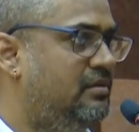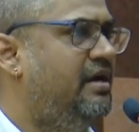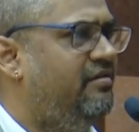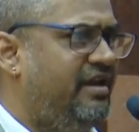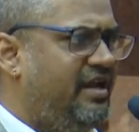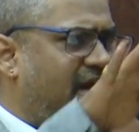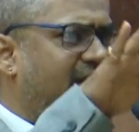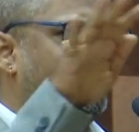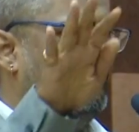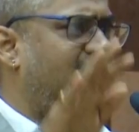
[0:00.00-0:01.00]
At a very high
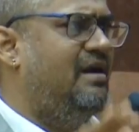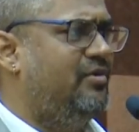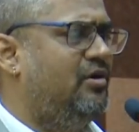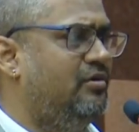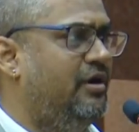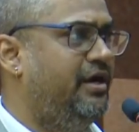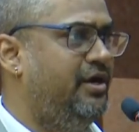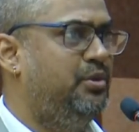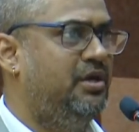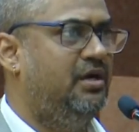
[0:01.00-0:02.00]
level, I'm not going
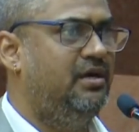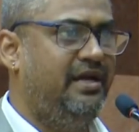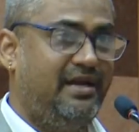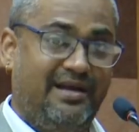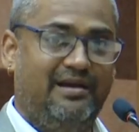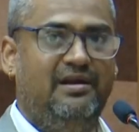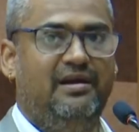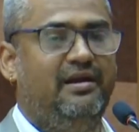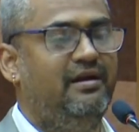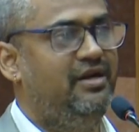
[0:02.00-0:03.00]
into the technical
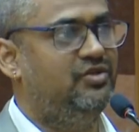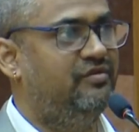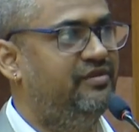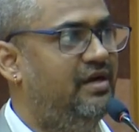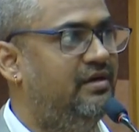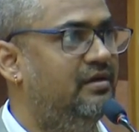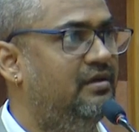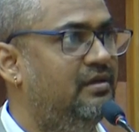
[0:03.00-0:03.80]
nitty-gritties of that.